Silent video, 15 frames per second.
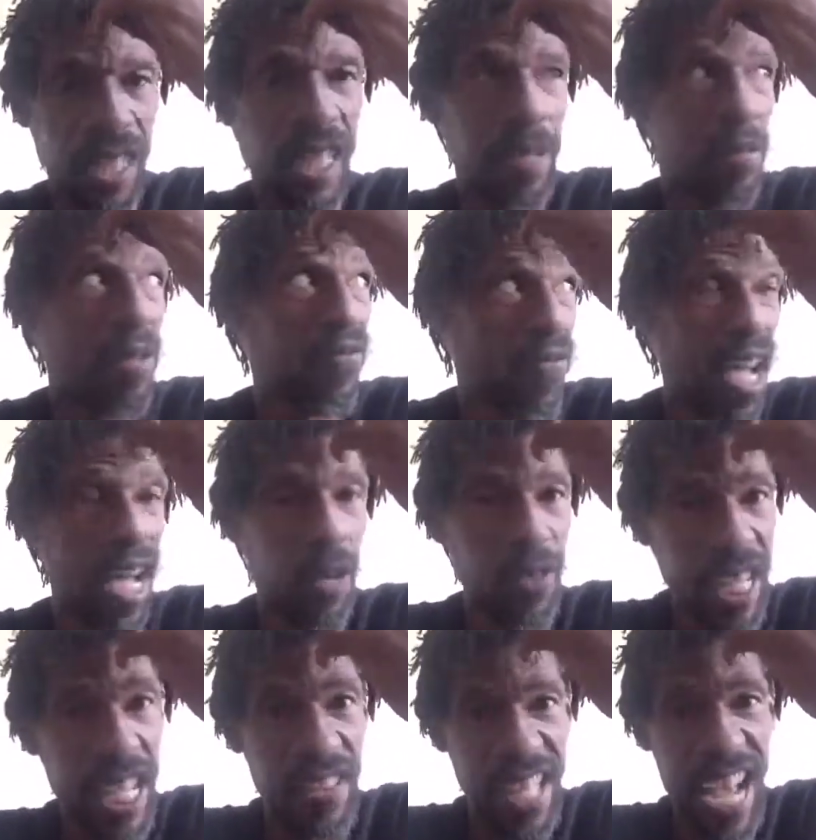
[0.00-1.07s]
be found
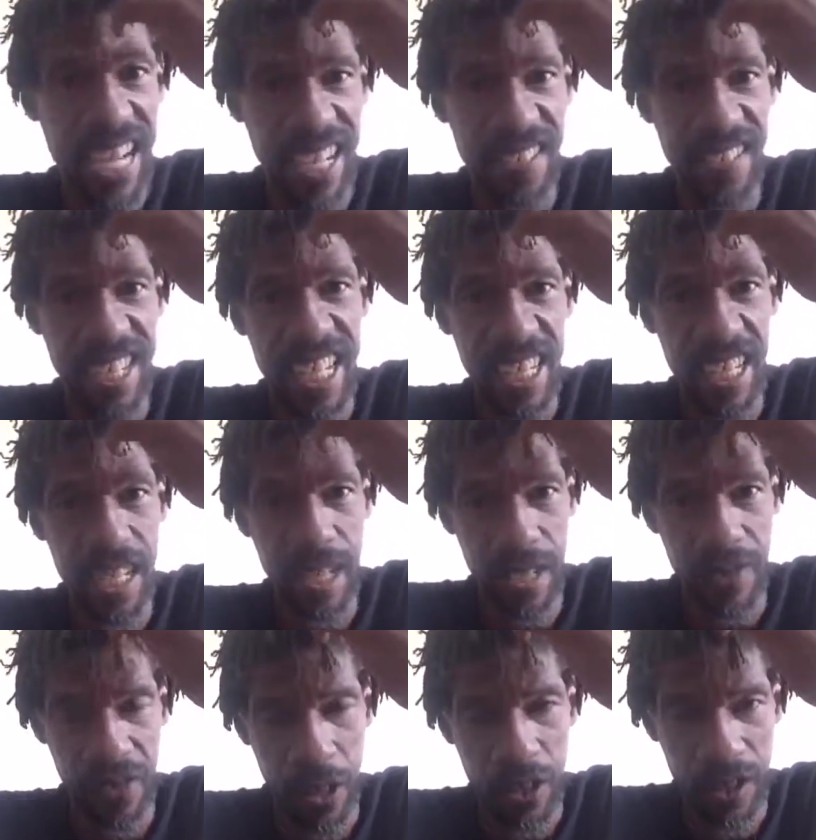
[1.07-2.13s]
in that distinct
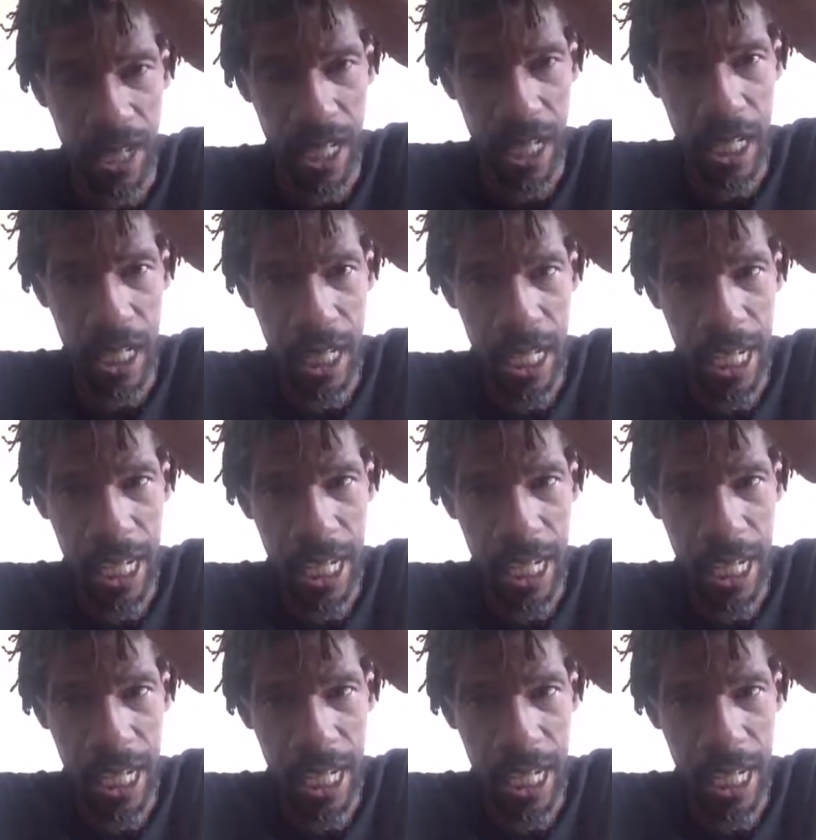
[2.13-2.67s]
diversity. And